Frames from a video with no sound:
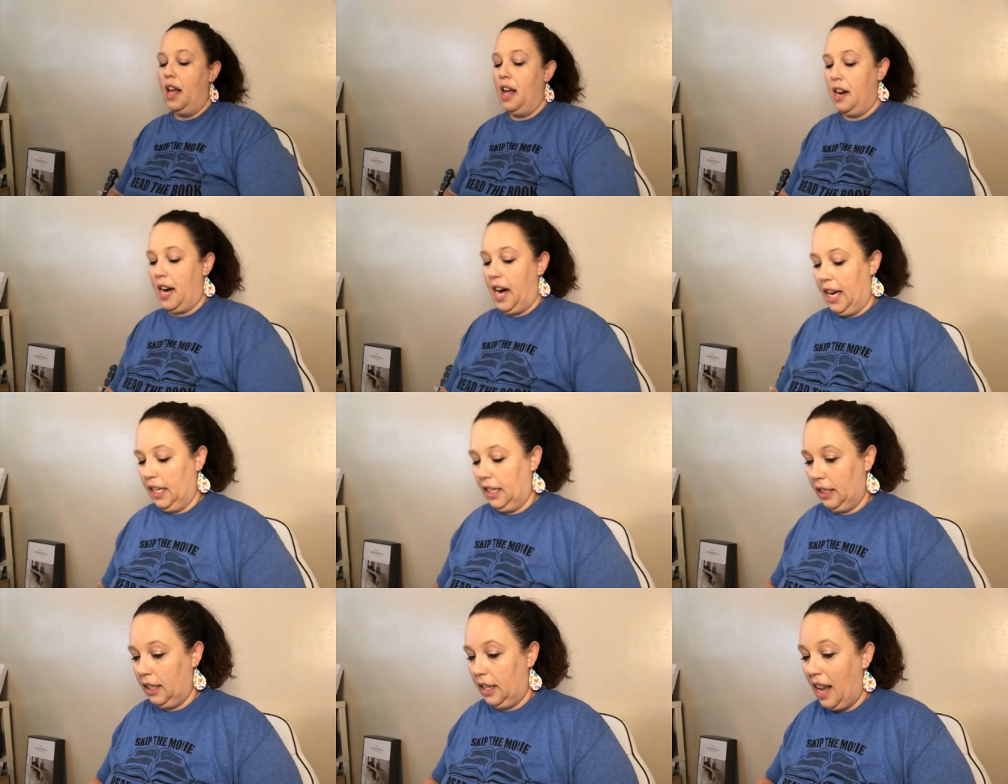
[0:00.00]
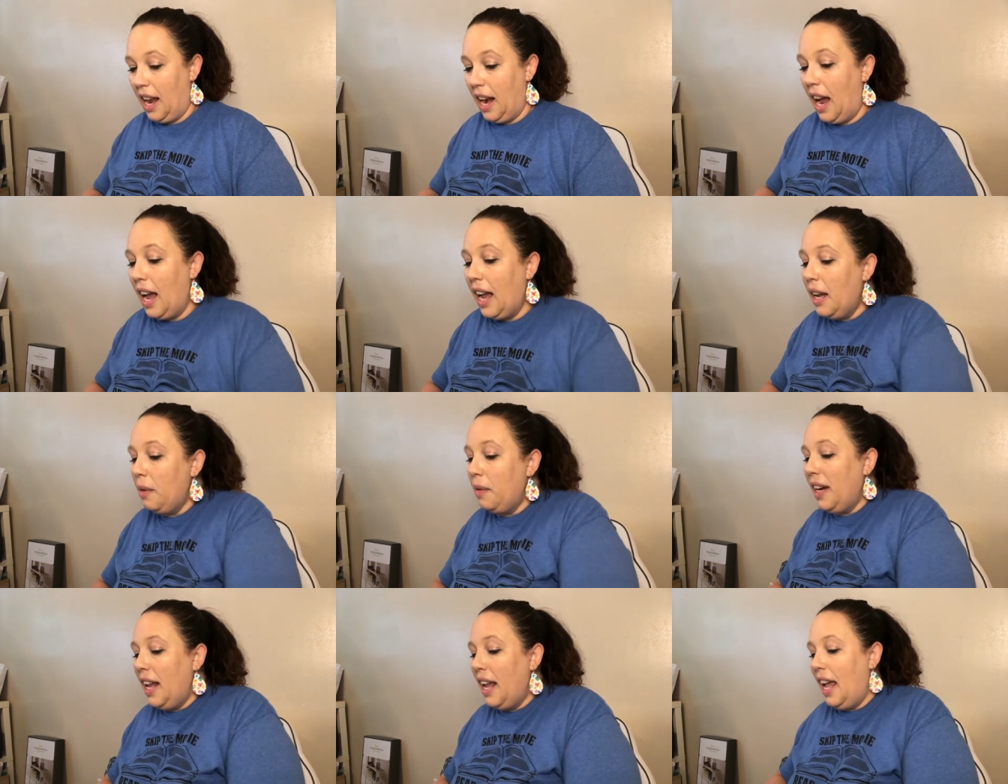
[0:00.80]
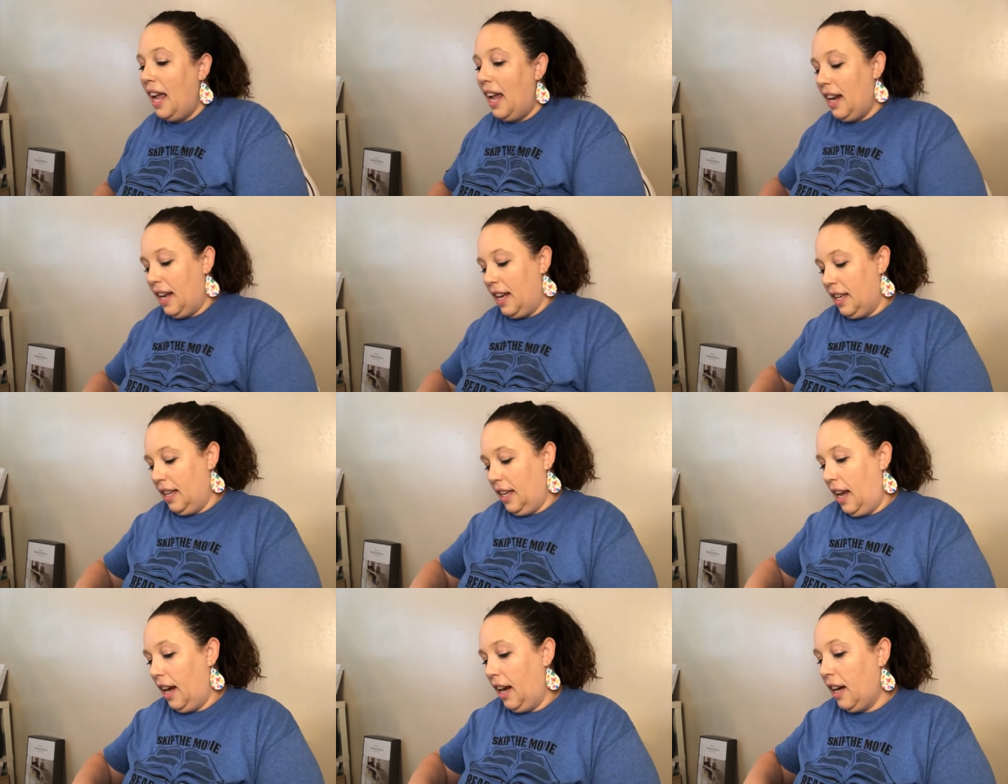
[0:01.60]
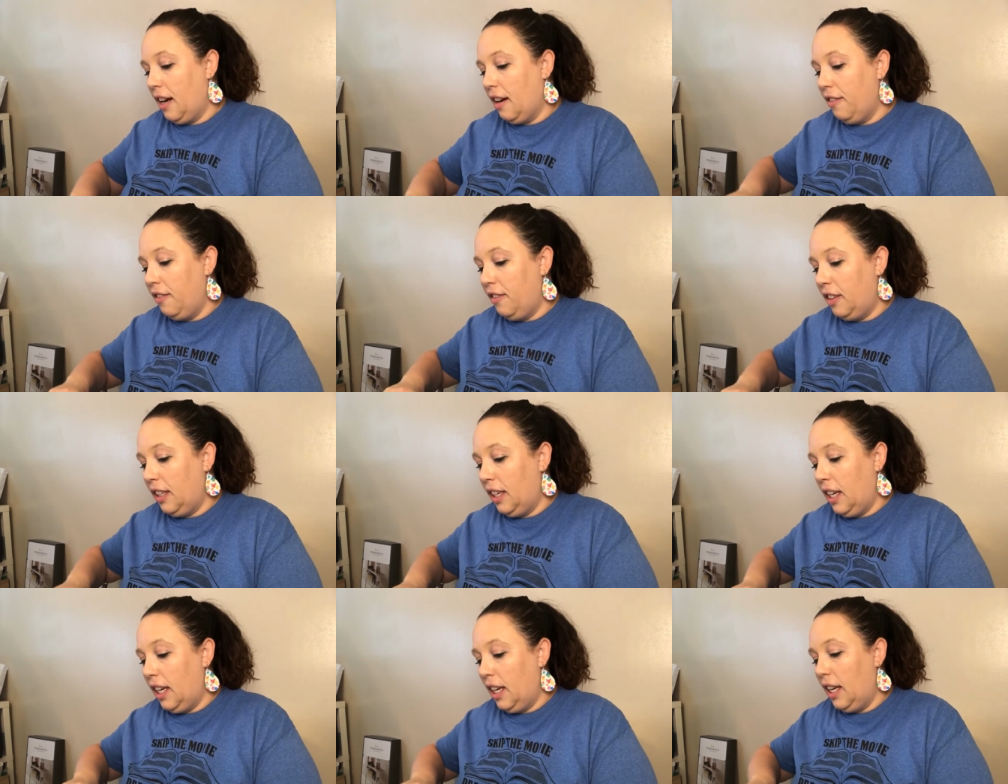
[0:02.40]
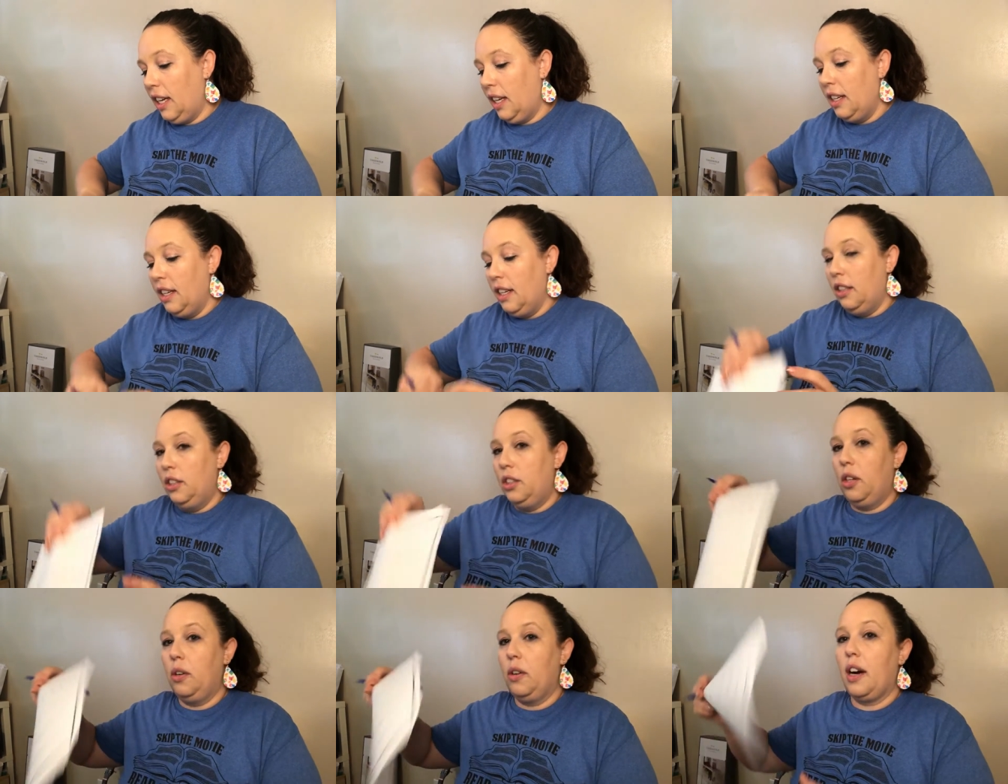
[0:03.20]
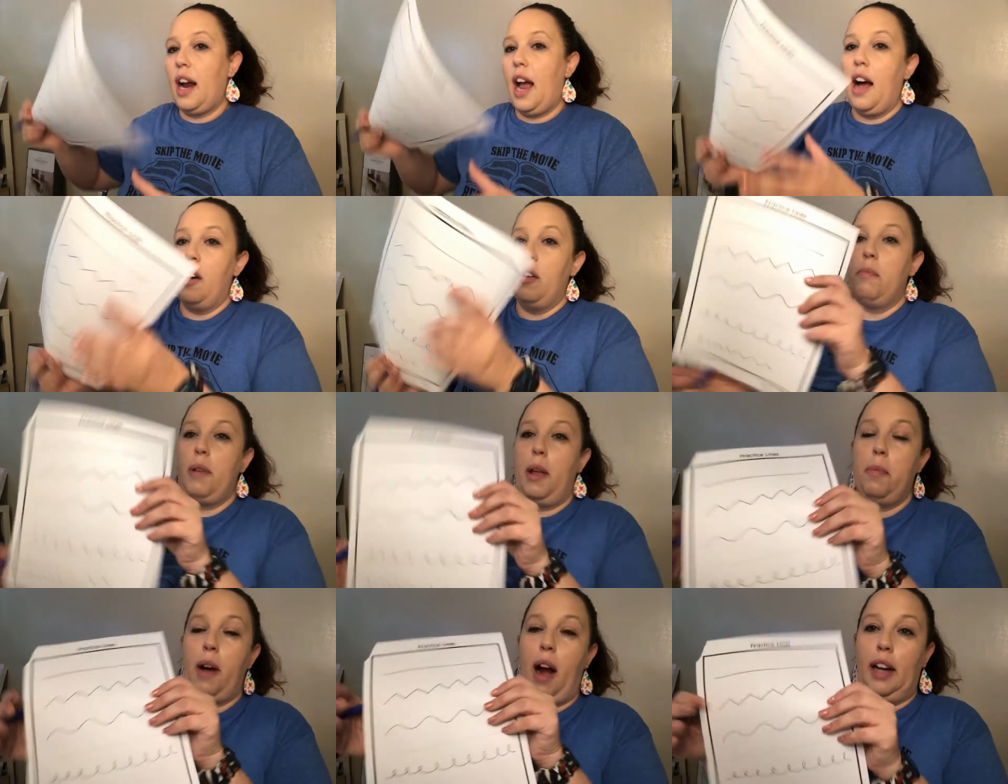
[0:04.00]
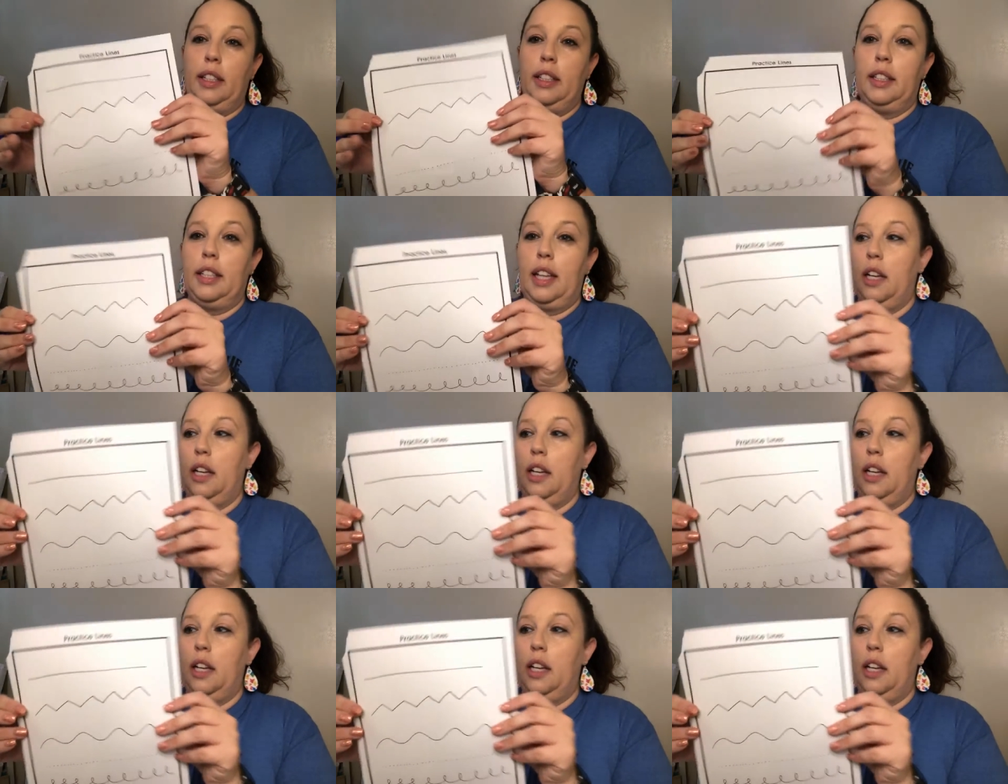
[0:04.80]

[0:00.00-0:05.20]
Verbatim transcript: All right, and I went ahead and carefully tore out my practice